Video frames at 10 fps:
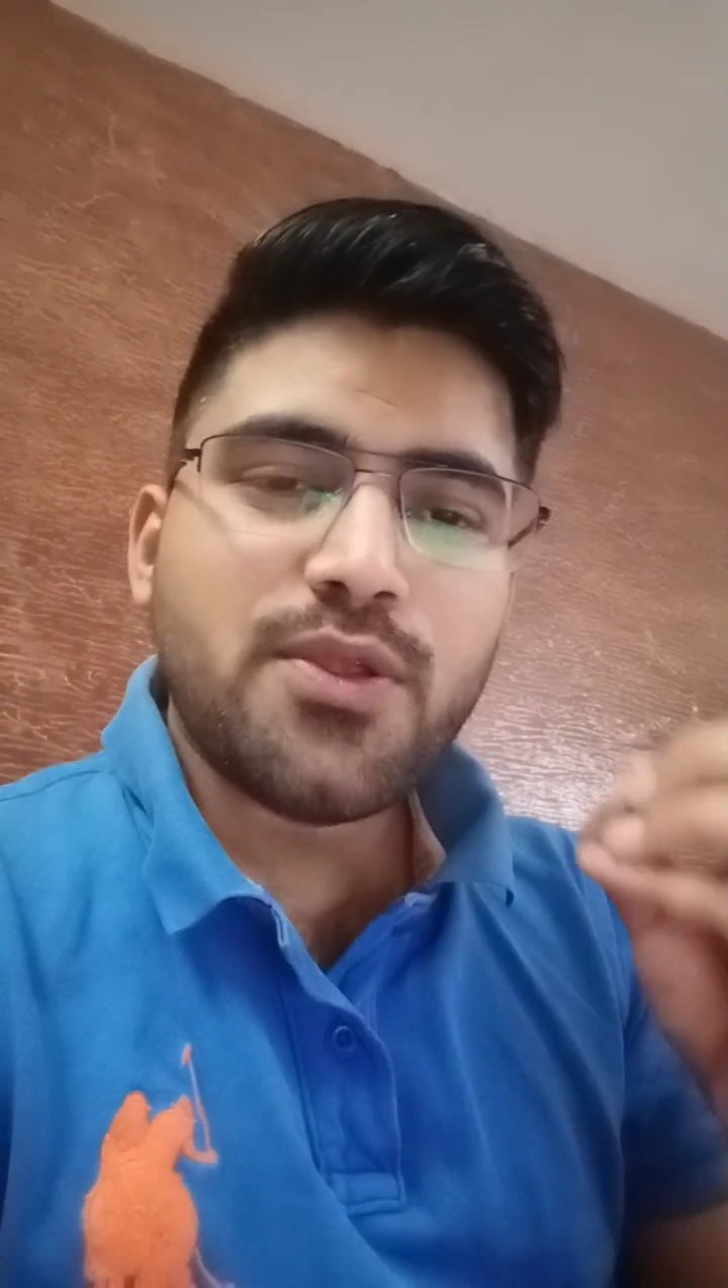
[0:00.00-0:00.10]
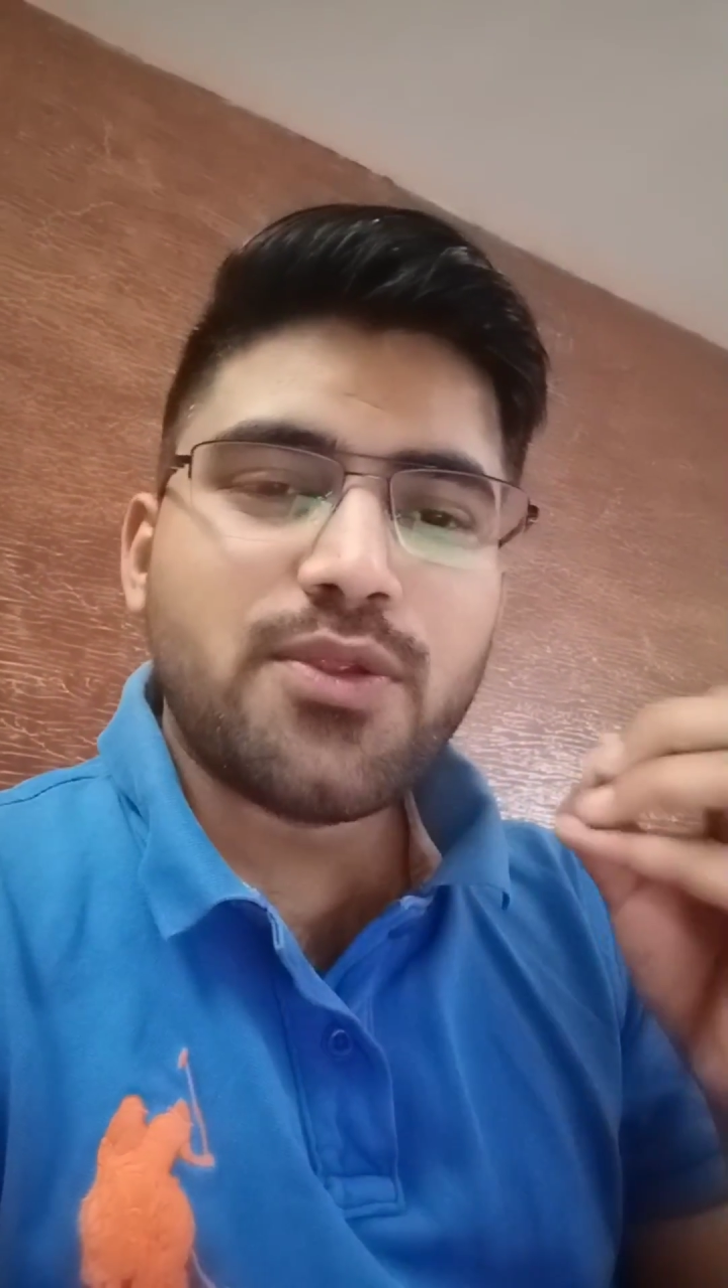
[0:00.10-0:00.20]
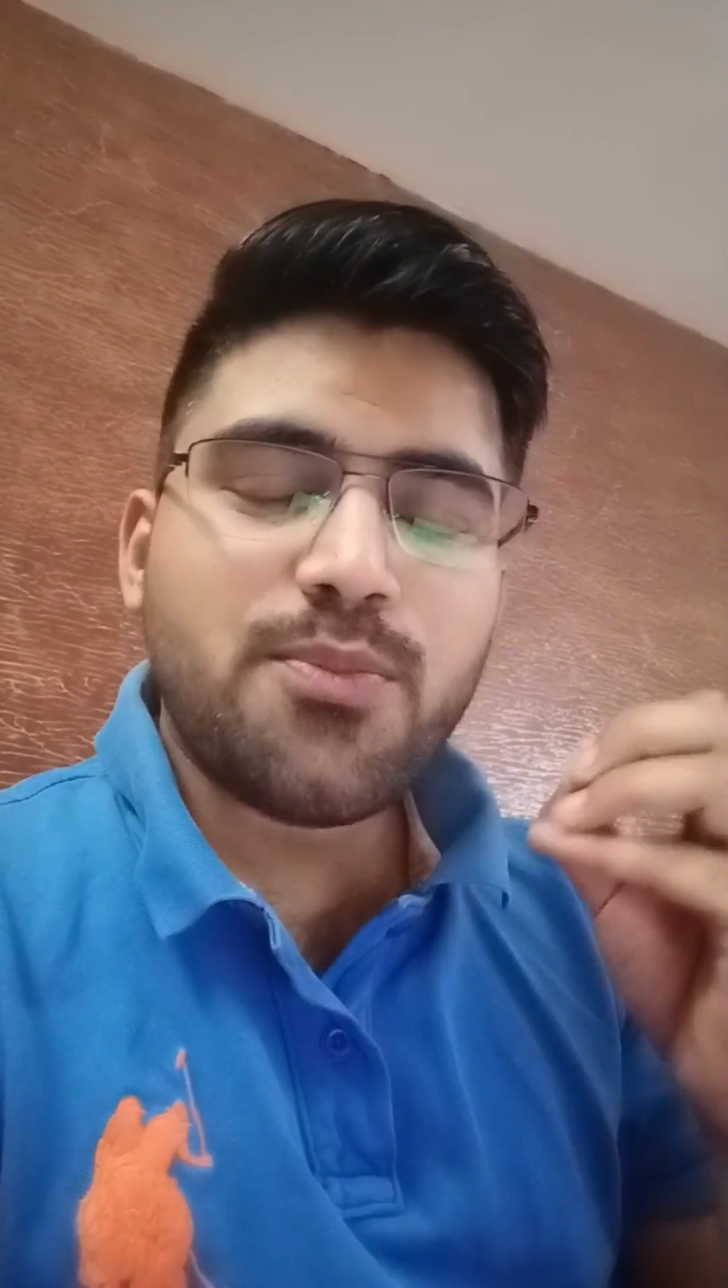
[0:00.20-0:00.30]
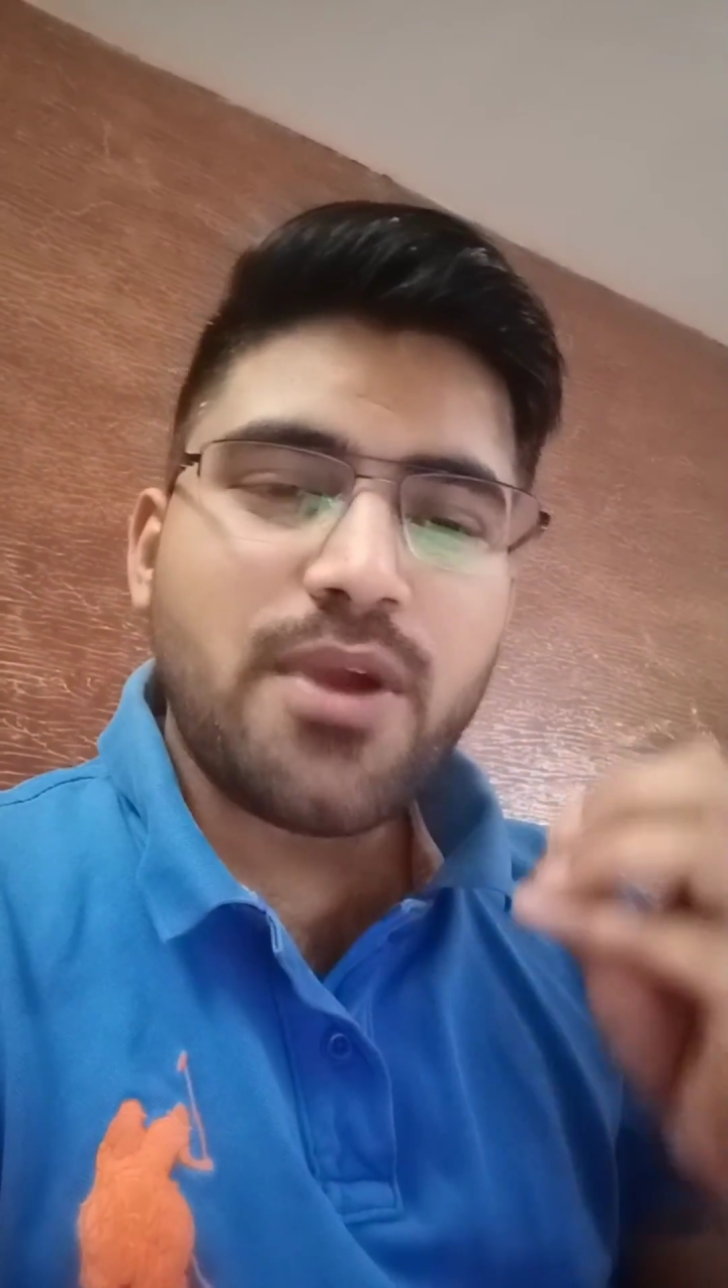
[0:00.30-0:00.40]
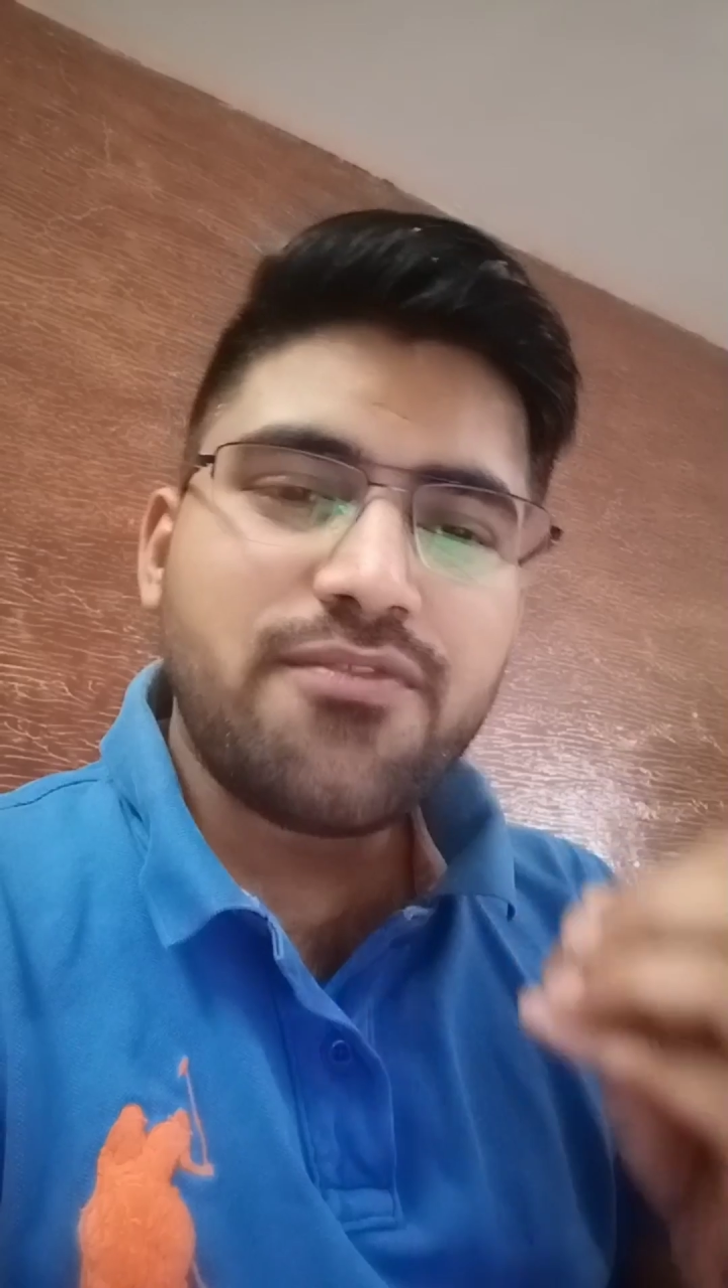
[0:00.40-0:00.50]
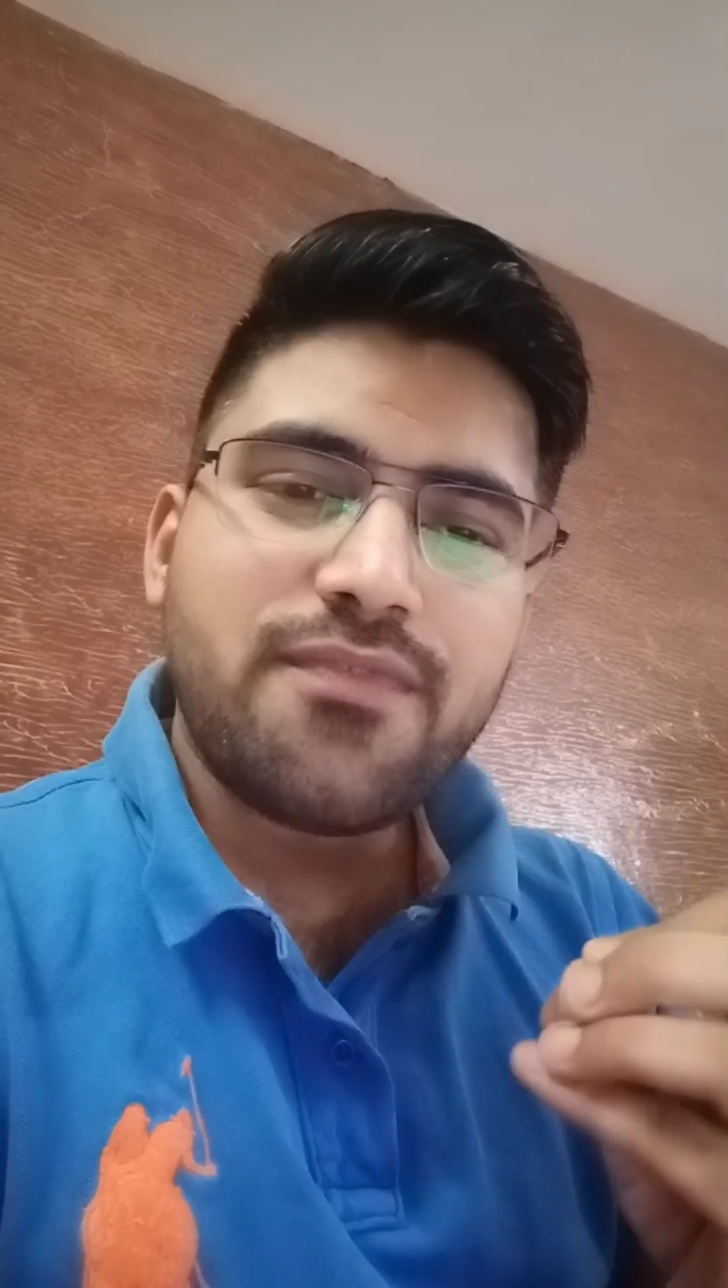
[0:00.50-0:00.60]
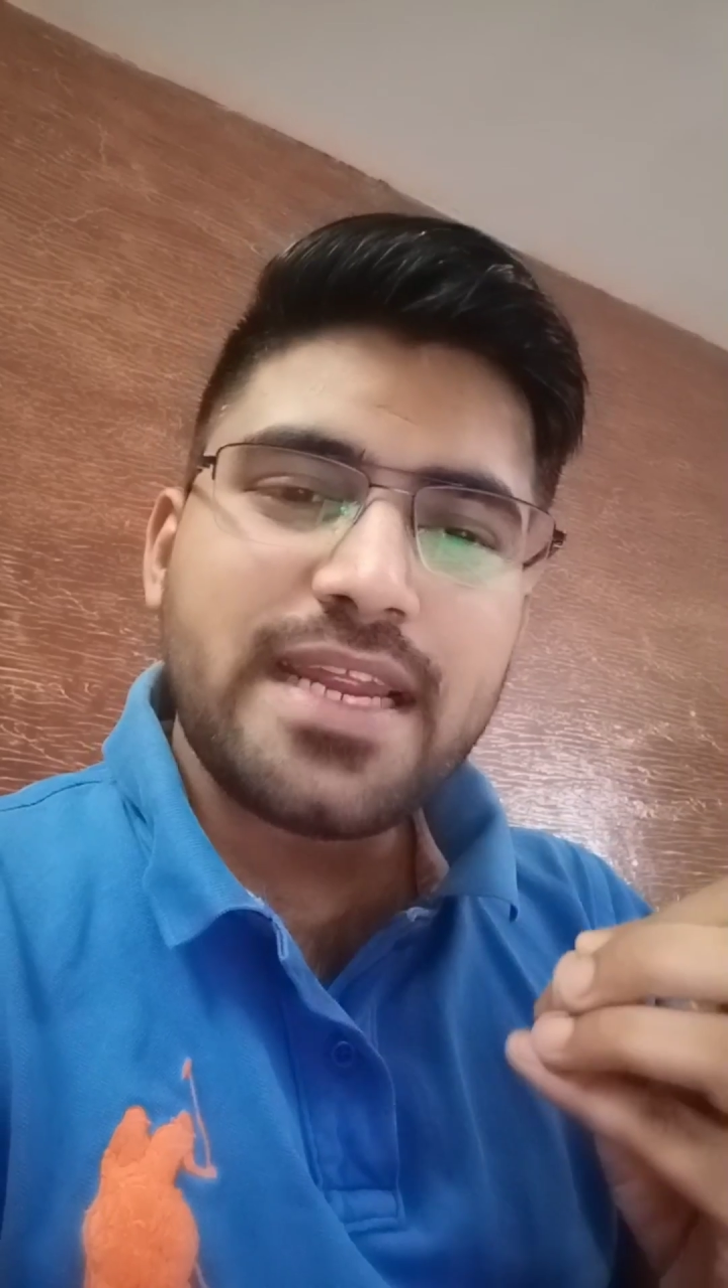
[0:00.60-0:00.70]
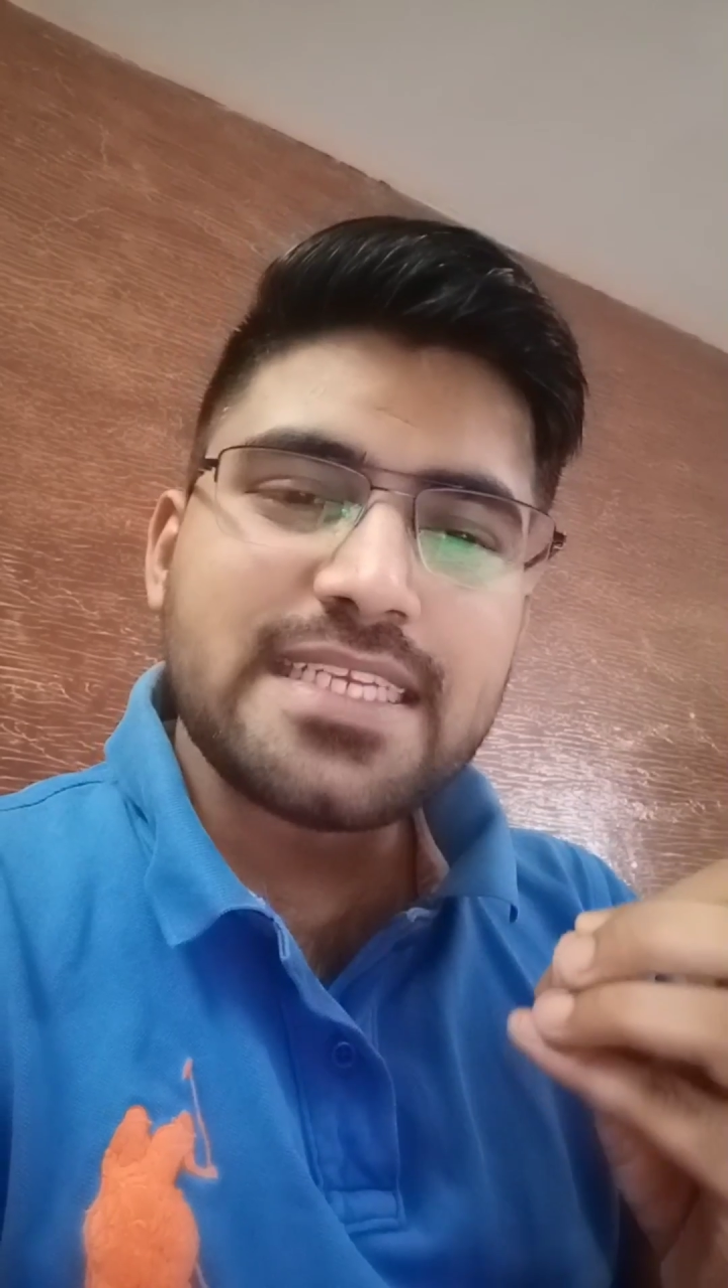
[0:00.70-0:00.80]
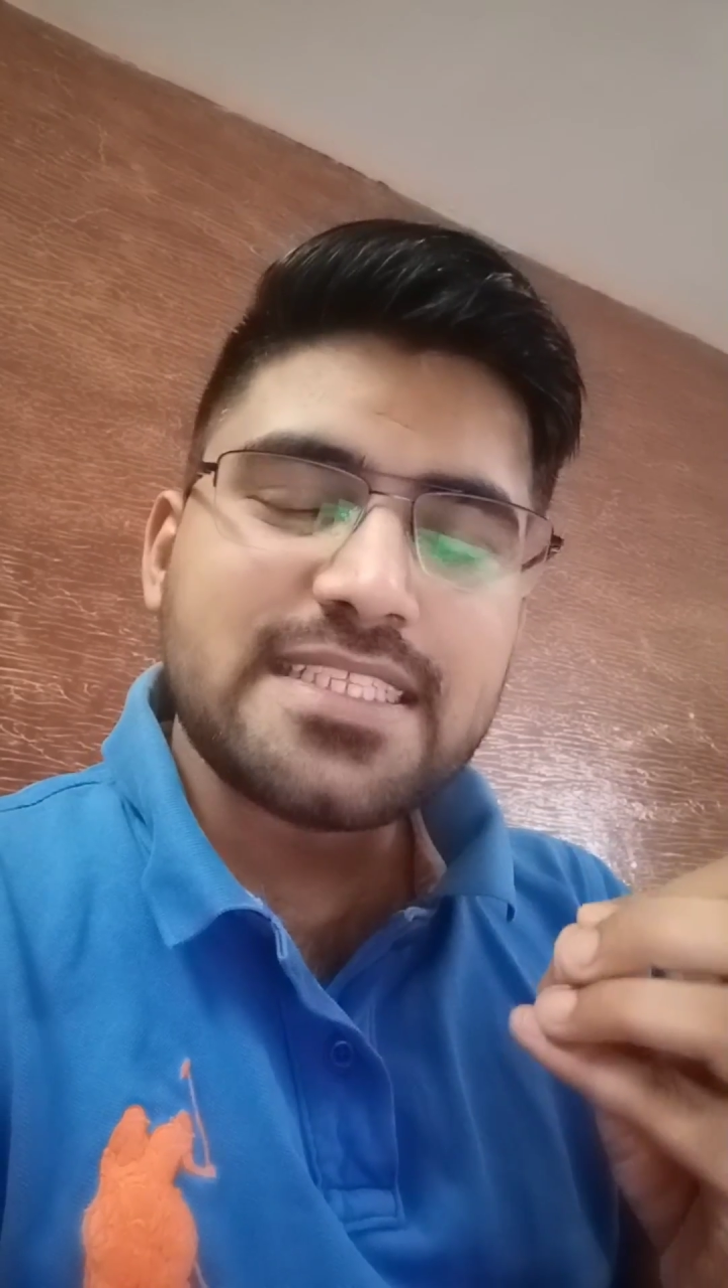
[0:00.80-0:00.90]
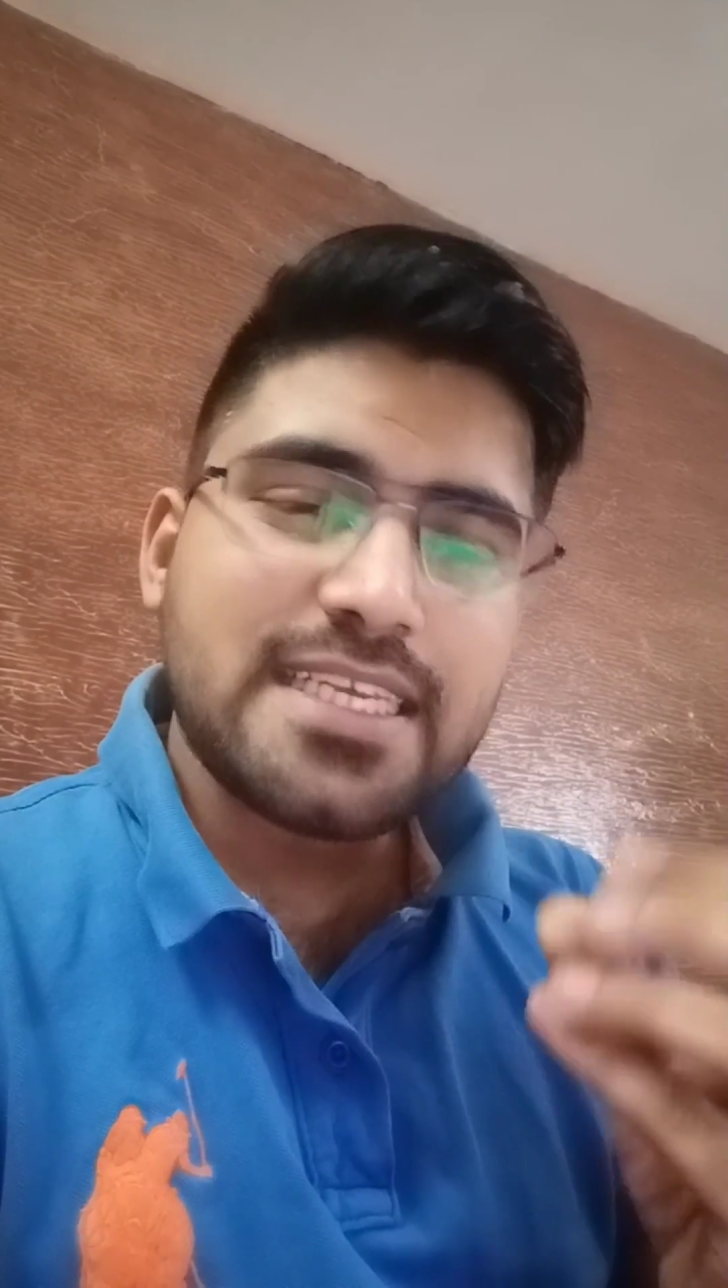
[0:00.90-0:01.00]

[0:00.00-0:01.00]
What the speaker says: So my friend,